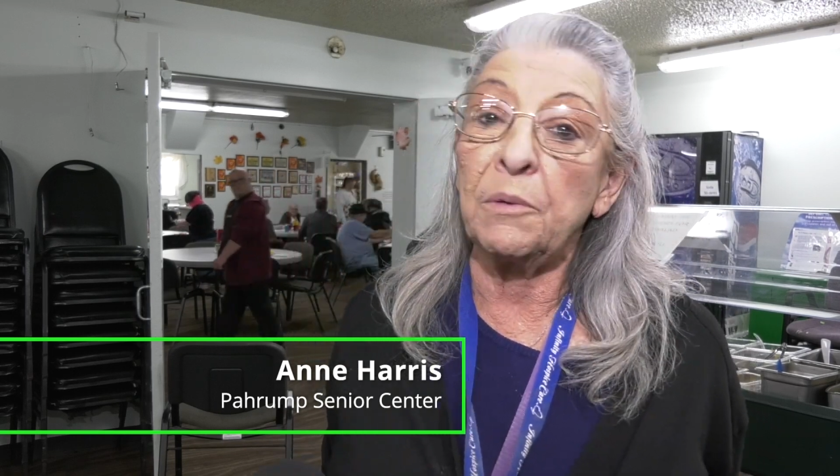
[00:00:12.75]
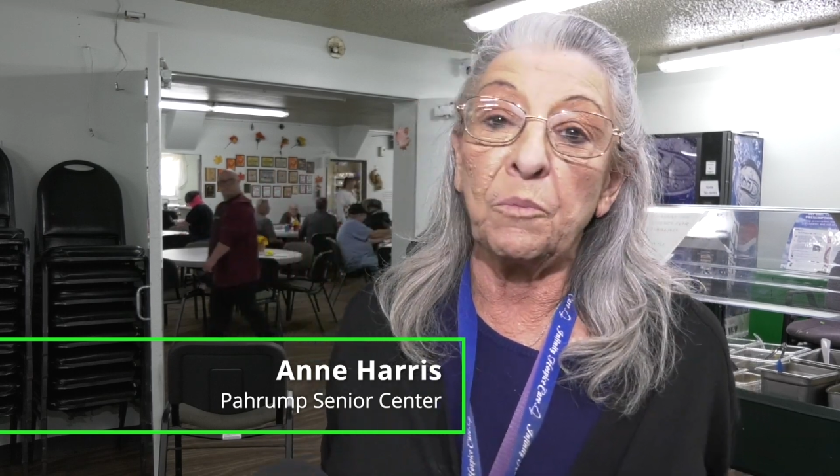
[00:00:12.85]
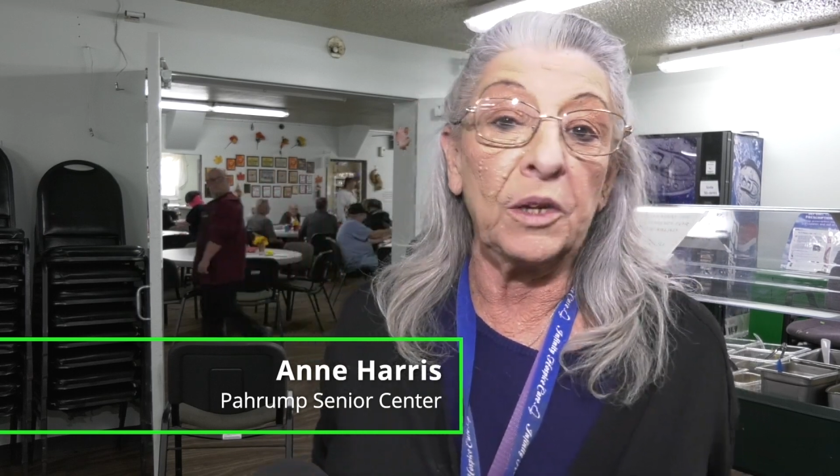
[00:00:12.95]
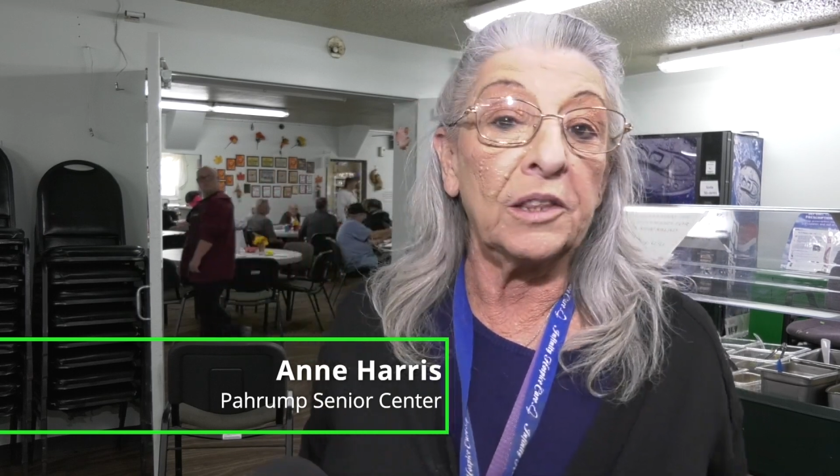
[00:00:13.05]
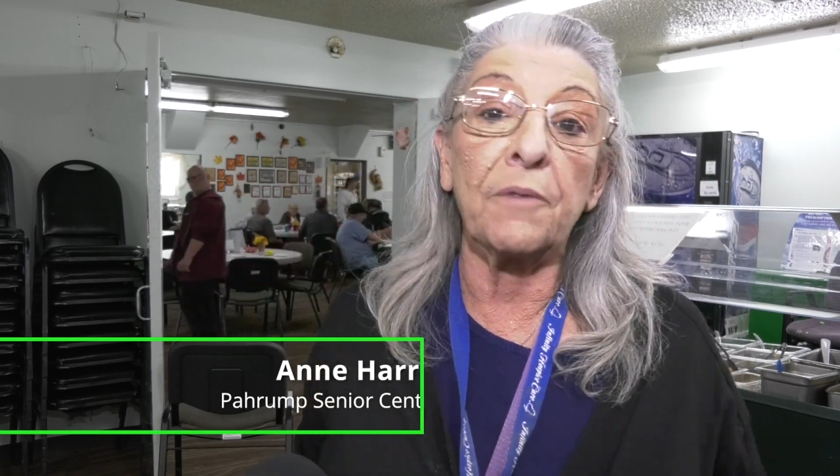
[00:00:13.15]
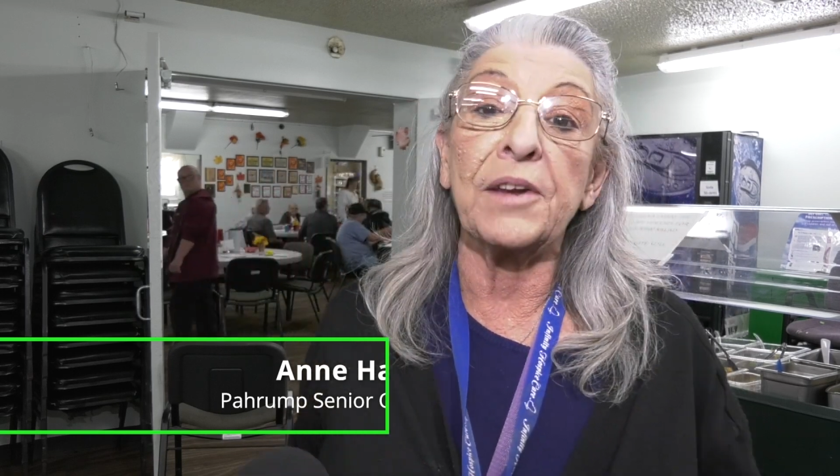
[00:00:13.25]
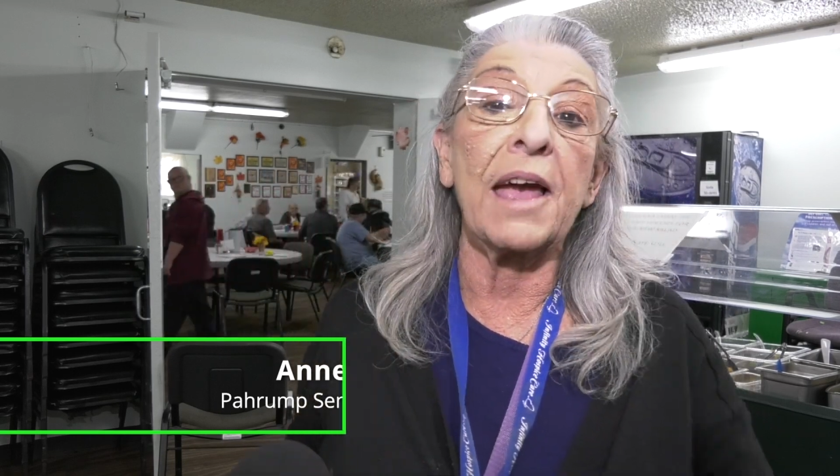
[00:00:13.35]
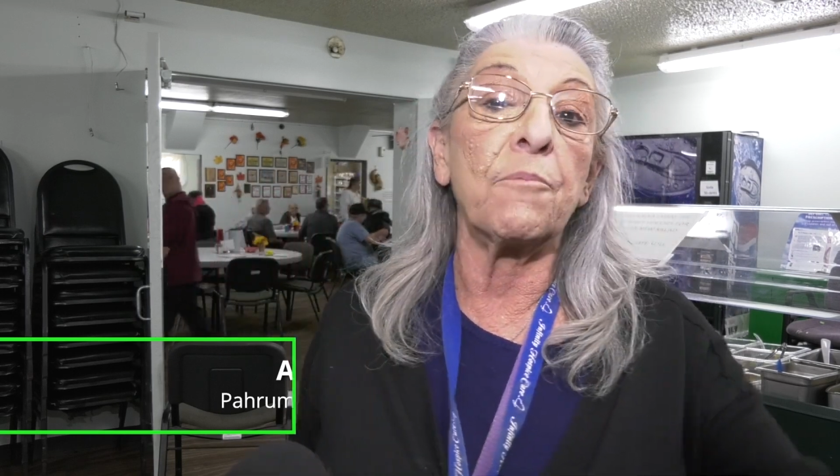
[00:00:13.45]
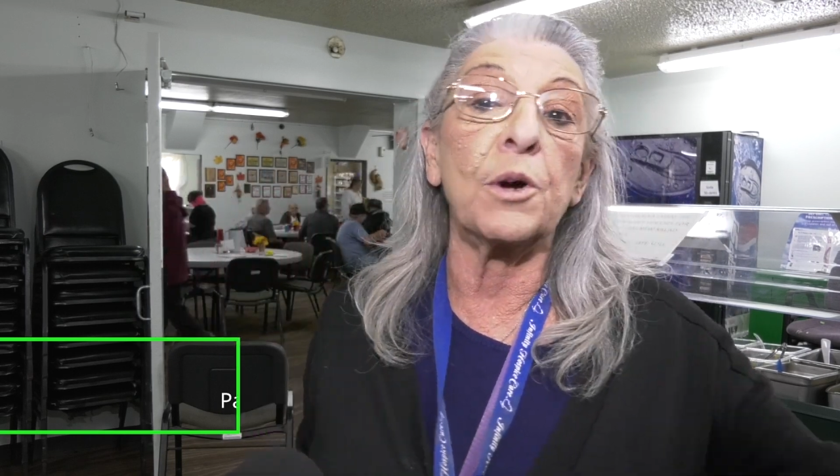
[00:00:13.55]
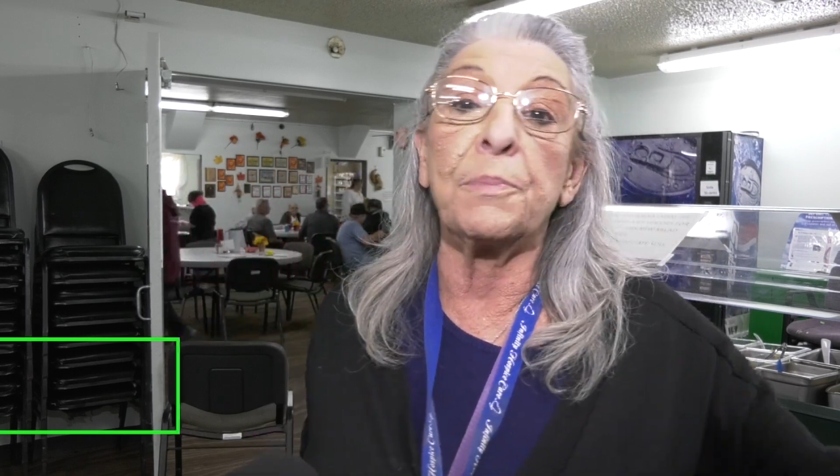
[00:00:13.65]
and we'd love to
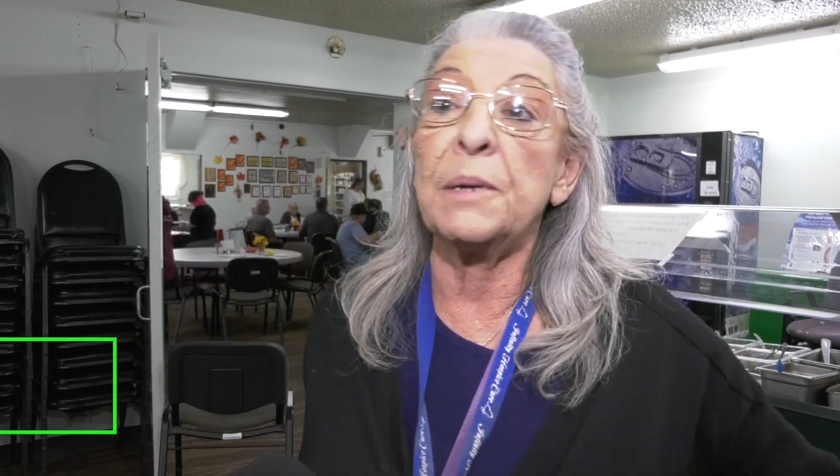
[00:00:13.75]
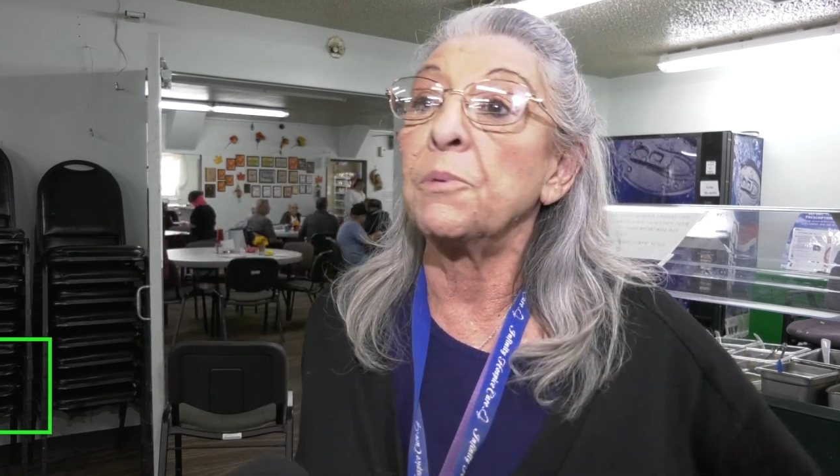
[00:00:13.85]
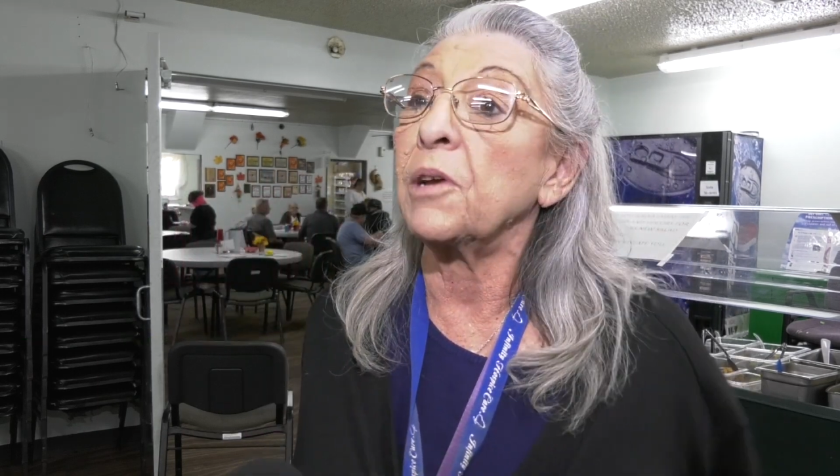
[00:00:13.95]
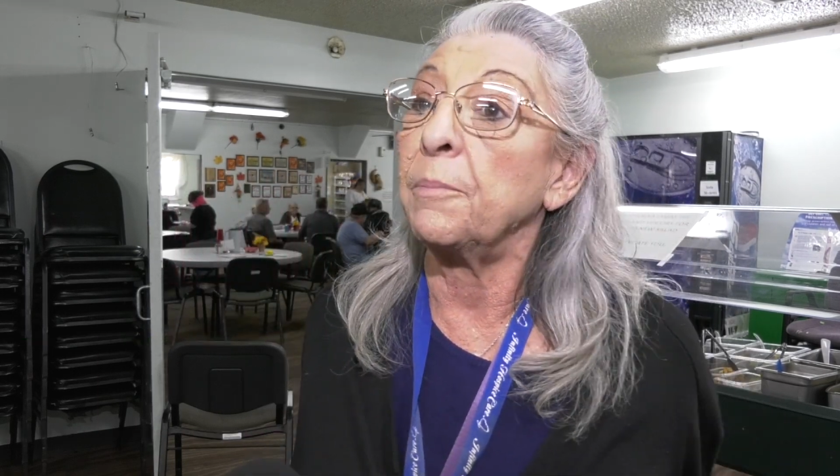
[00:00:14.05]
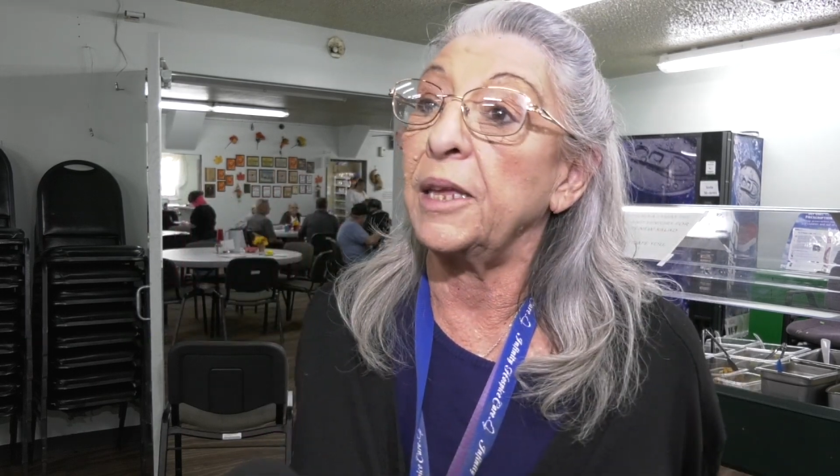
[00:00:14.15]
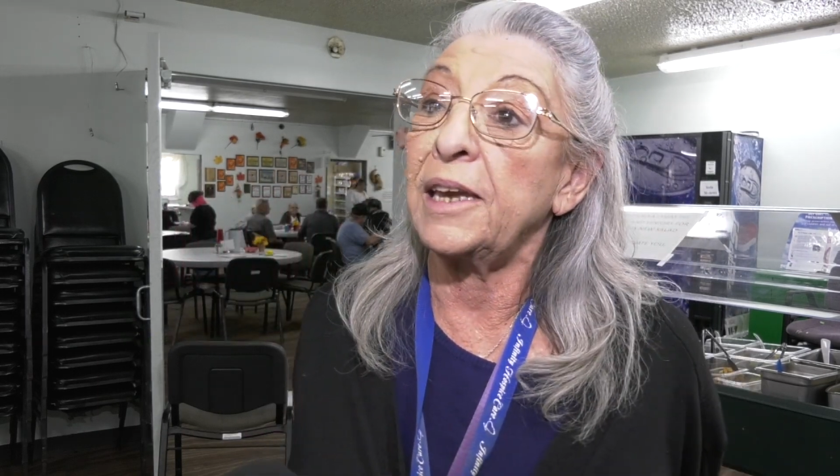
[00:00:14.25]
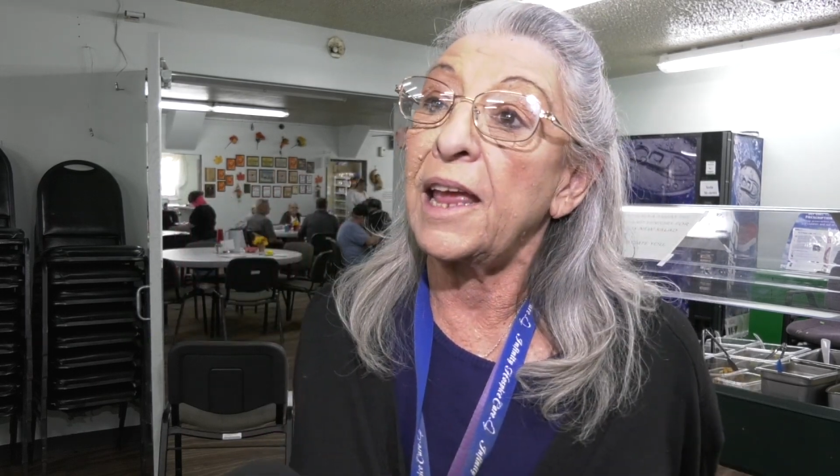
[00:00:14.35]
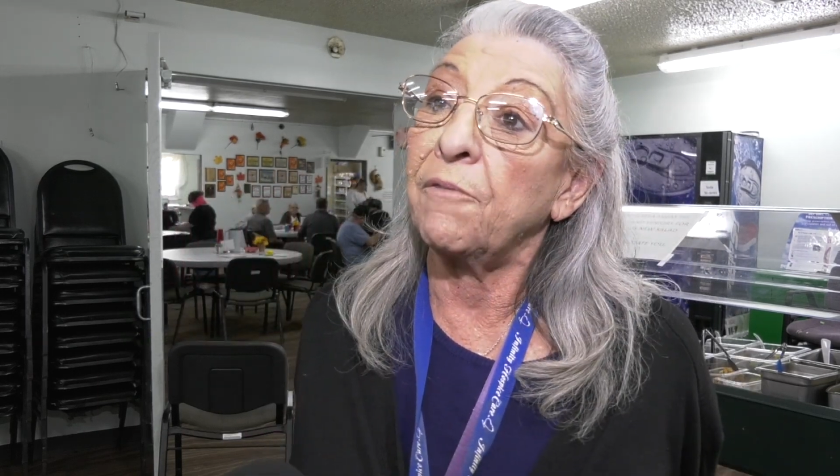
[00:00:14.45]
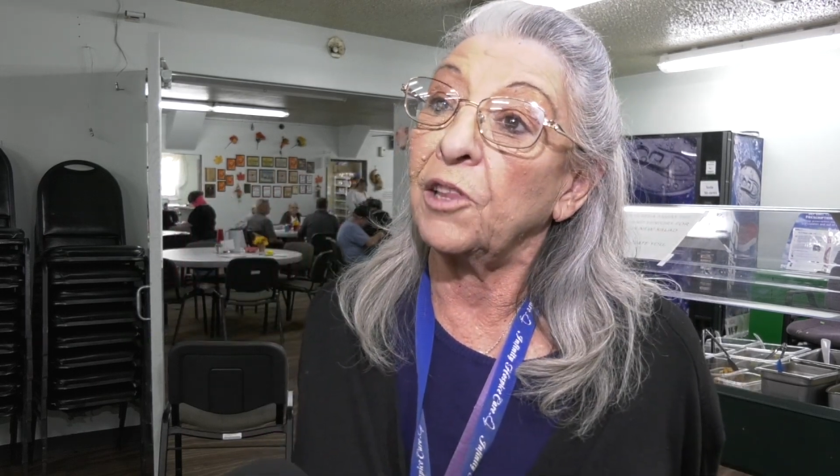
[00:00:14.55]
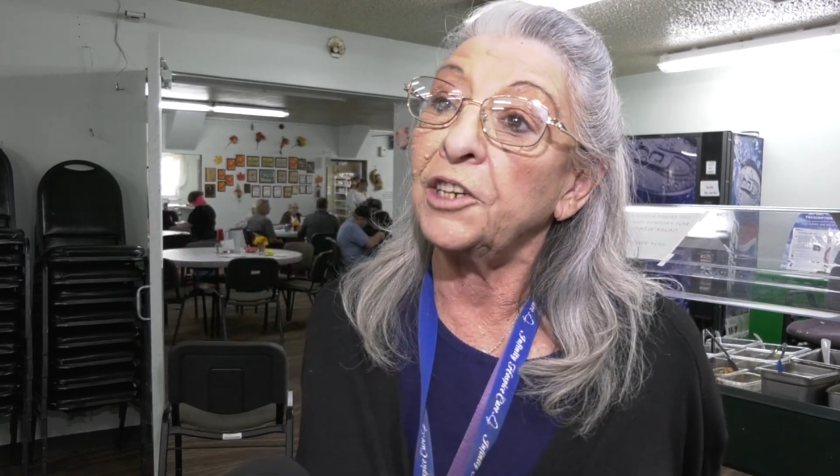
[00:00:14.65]
have more people come in and
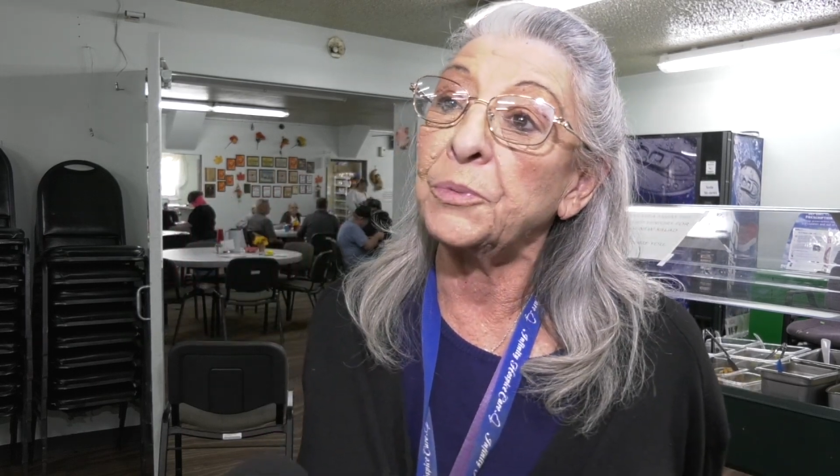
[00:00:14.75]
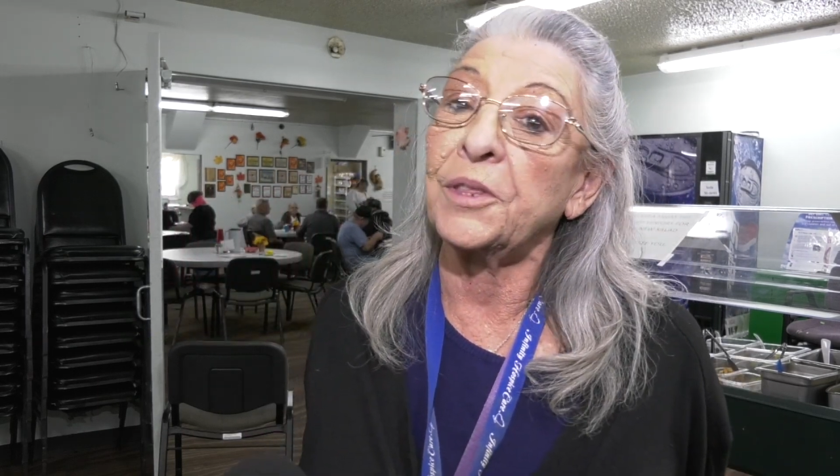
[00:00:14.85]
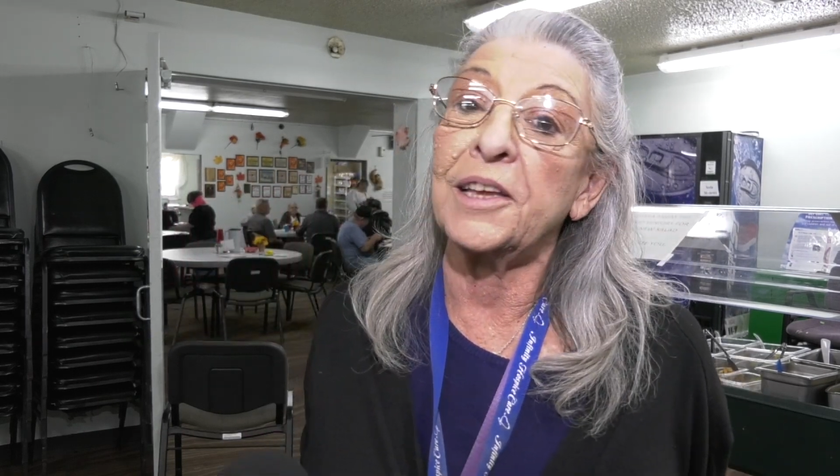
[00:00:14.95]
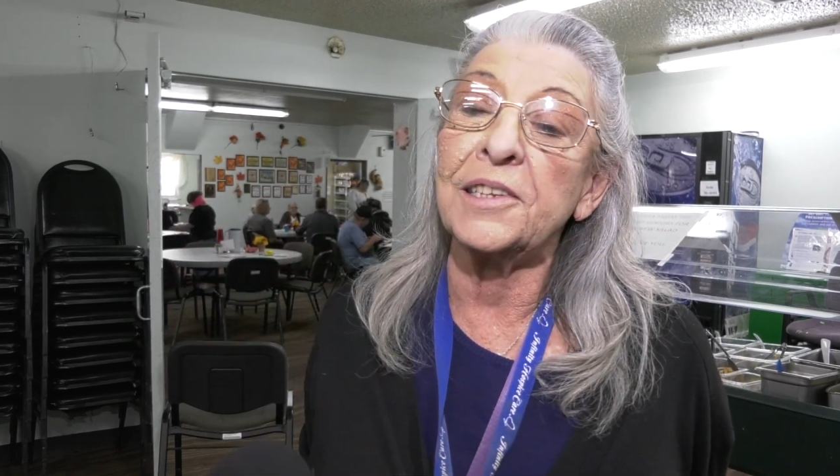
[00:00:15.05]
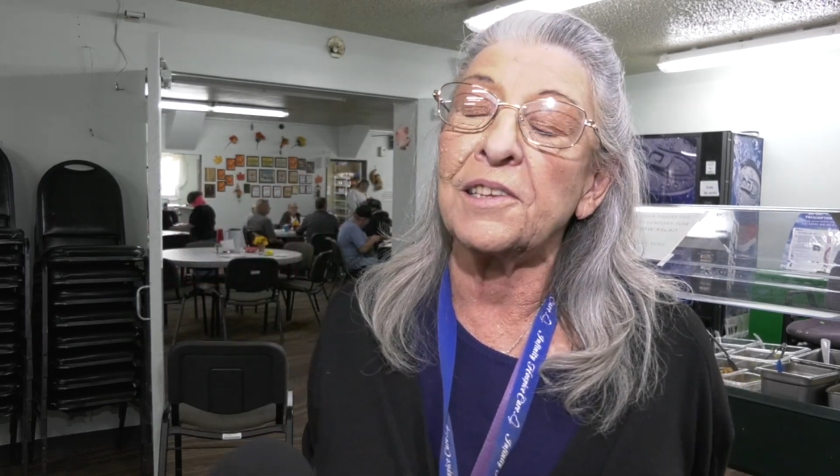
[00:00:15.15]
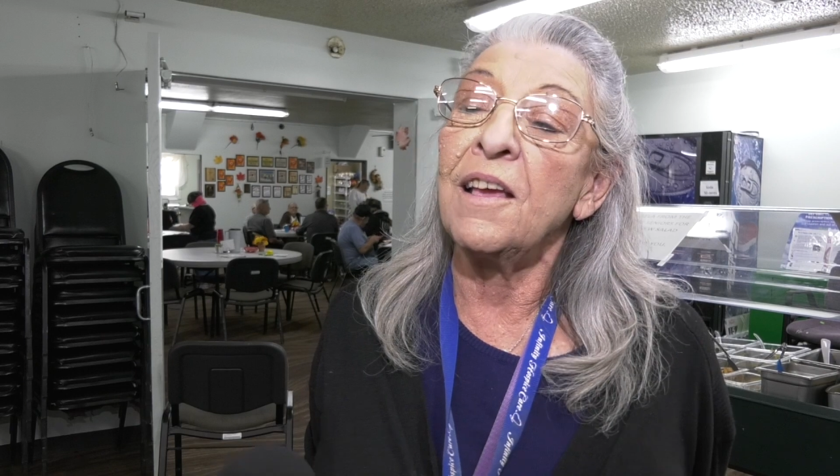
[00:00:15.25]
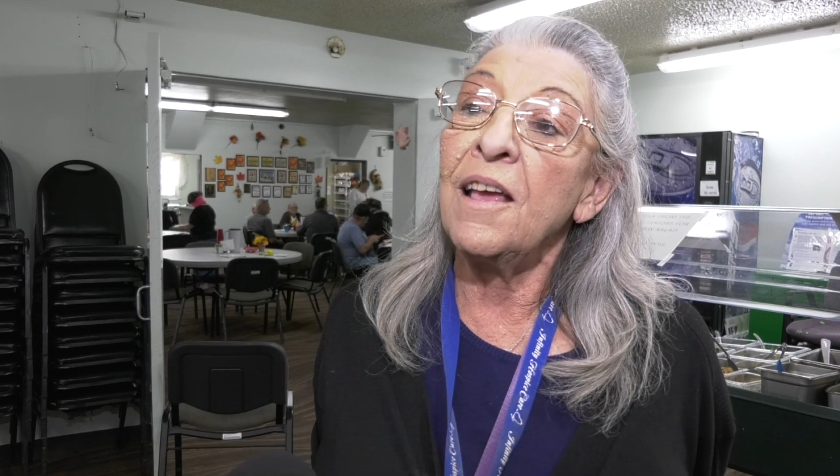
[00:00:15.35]
have lunch with us.